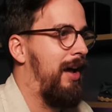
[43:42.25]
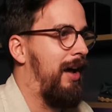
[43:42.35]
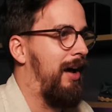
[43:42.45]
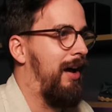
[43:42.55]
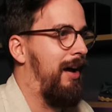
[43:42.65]

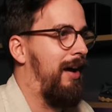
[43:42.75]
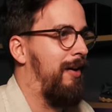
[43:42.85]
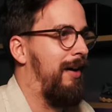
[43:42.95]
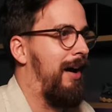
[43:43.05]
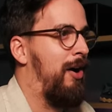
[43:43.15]

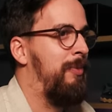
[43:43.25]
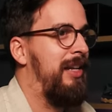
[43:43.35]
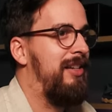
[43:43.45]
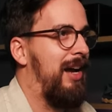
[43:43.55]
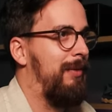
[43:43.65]
how
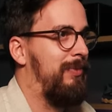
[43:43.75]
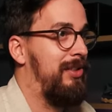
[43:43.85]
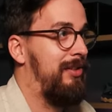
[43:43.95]
many times